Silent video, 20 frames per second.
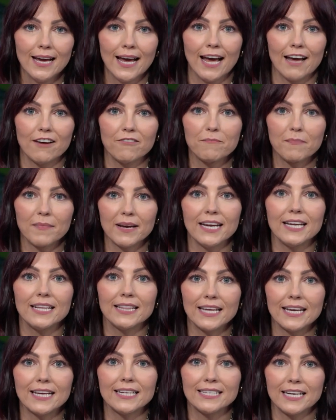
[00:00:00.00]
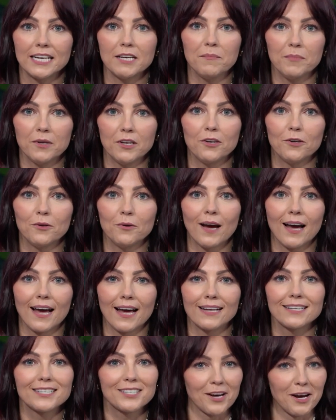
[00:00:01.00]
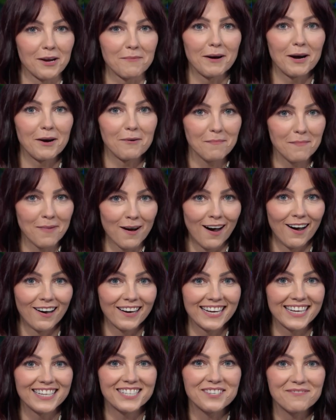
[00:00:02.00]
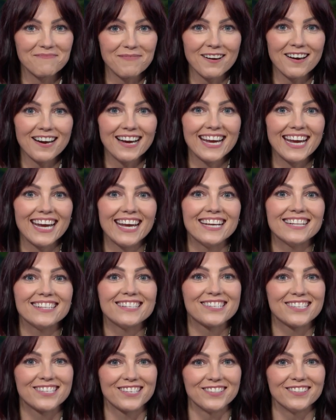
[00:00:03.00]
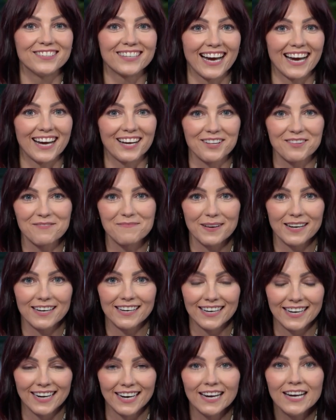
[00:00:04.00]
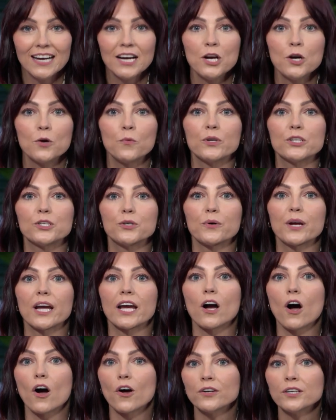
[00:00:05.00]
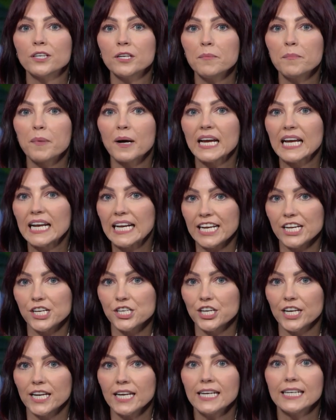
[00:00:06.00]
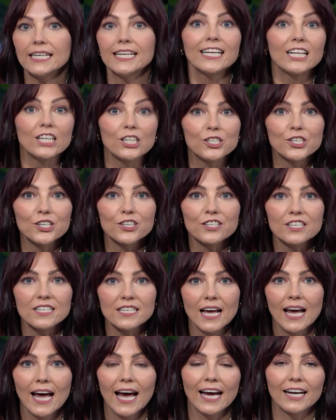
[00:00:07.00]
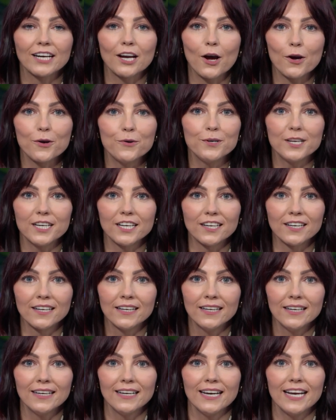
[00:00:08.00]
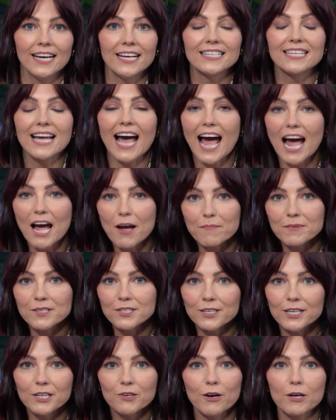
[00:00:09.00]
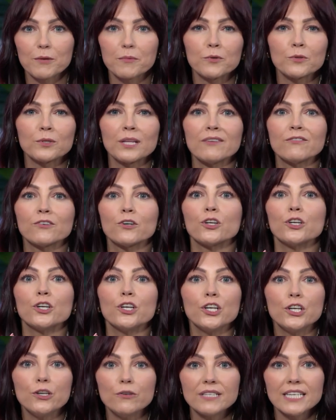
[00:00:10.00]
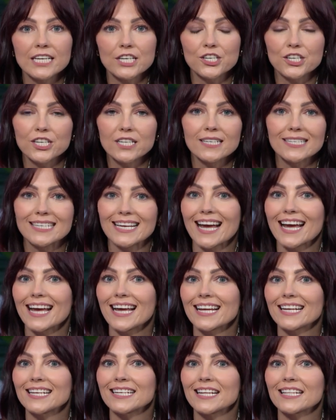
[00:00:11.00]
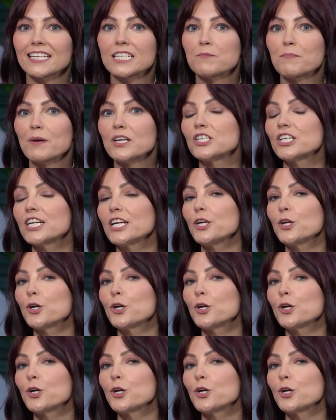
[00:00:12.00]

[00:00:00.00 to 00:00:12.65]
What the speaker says: have made their debut at Time Out Market Dubai in Souq Al Bahar. We're talking Onda by Alici, Little Jun's and Odeon. It's absolutely incredible. They've got new dishes and specially